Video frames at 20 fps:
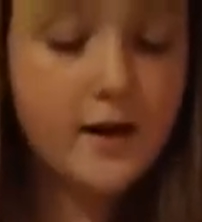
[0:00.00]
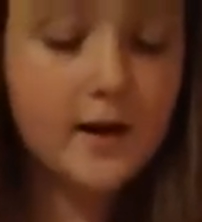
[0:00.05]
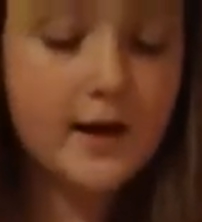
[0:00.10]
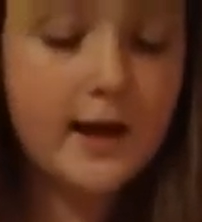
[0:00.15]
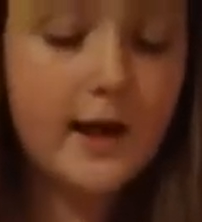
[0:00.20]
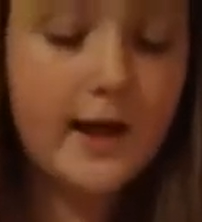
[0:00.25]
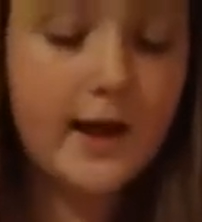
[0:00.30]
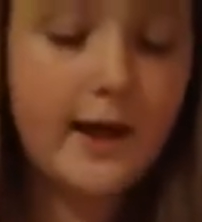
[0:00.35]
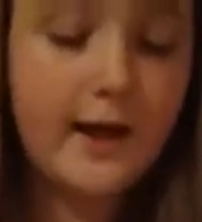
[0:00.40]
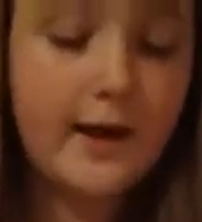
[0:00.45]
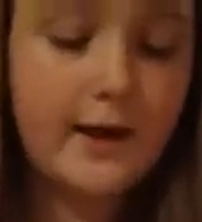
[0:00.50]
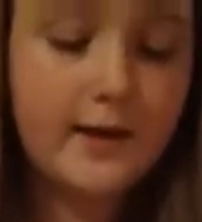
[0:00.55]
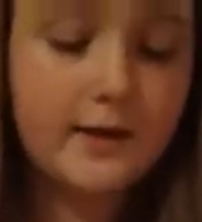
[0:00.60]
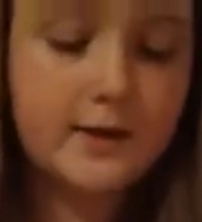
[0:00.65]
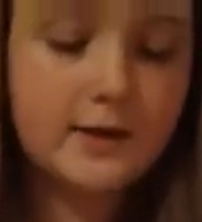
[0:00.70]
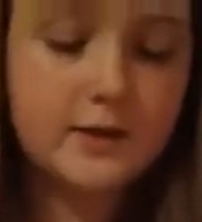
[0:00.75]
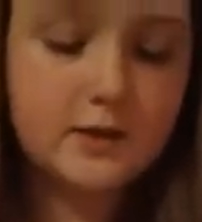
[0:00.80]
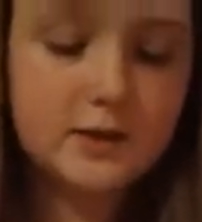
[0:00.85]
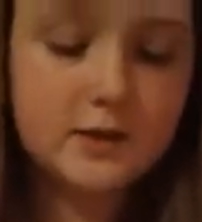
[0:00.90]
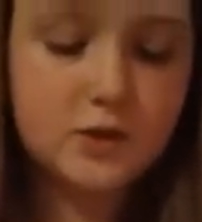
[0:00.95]
and
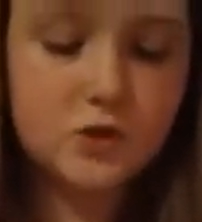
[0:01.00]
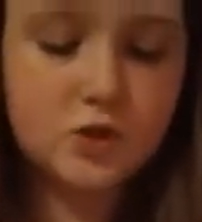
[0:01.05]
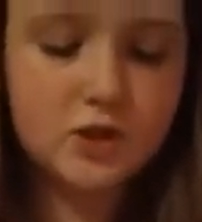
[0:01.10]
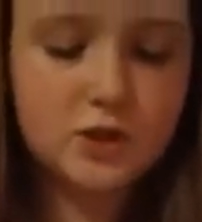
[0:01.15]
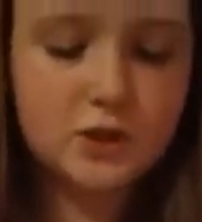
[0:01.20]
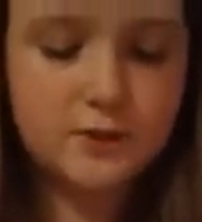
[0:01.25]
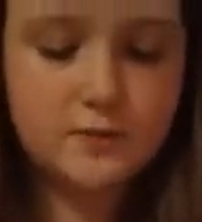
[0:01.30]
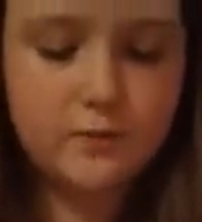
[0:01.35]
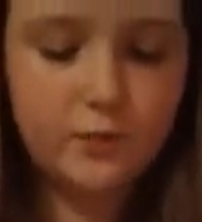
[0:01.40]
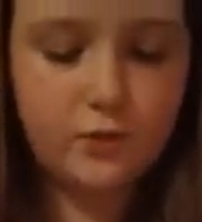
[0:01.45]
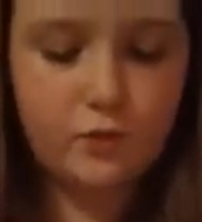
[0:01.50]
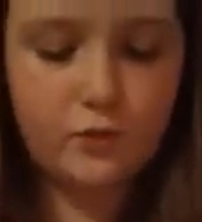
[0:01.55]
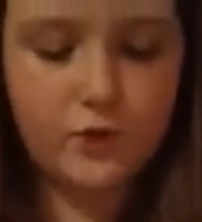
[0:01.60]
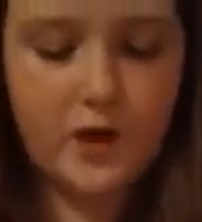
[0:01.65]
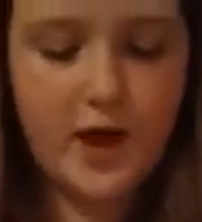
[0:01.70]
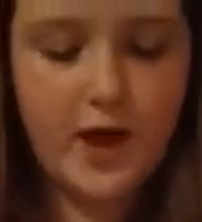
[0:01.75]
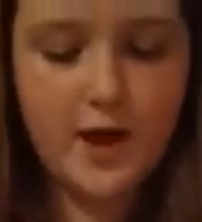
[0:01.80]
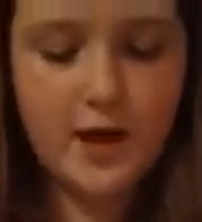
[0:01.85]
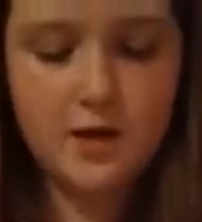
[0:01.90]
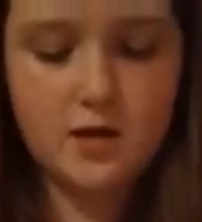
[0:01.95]
just
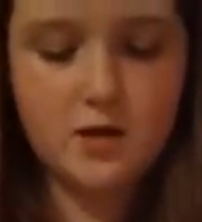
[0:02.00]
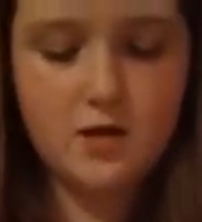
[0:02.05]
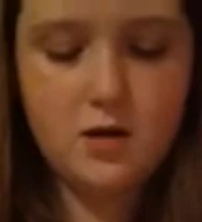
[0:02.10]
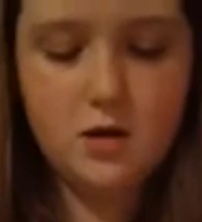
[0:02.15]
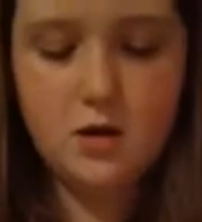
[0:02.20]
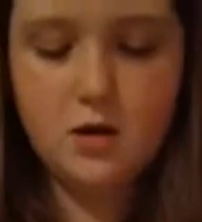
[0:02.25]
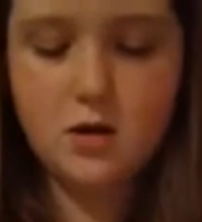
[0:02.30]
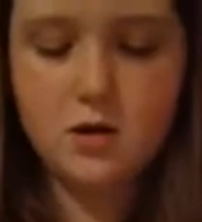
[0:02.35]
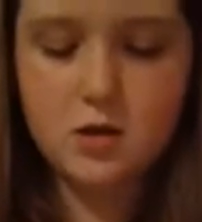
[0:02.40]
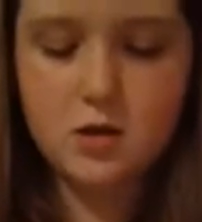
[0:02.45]
spread it